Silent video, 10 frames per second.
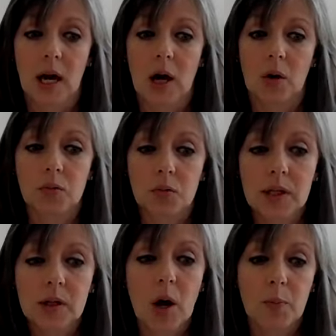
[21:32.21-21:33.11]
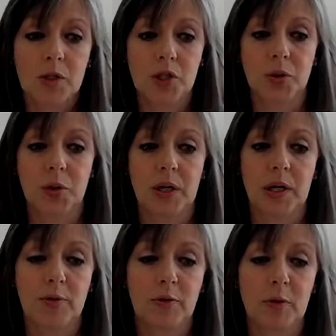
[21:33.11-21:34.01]
a real
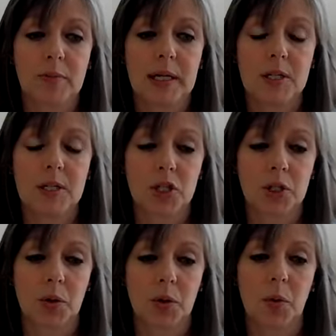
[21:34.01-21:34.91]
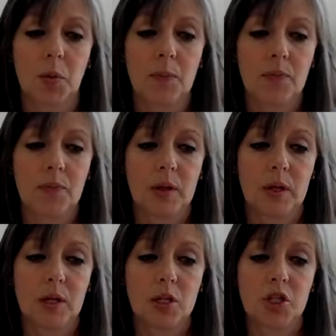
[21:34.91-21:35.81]
opportunity for me to
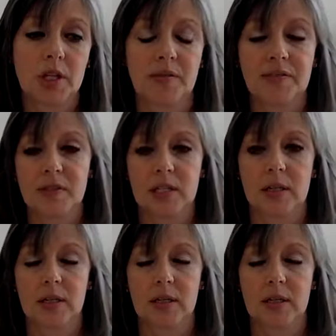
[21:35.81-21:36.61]
shift